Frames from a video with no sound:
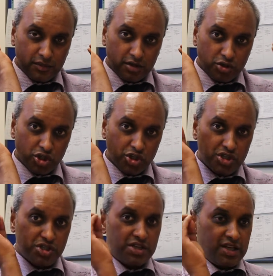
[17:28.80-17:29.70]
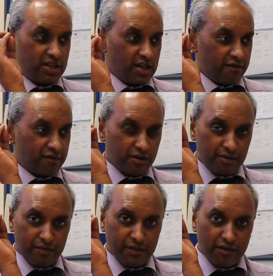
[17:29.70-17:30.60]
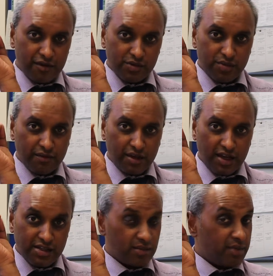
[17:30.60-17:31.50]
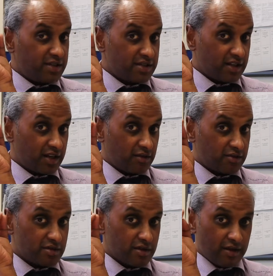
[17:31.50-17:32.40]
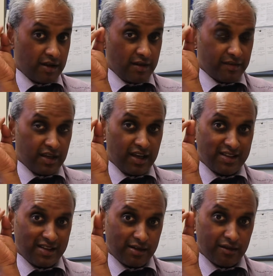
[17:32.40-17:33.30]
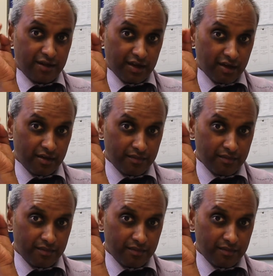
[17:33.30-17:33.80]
just to see if it's provocating pins and needles in the little finger.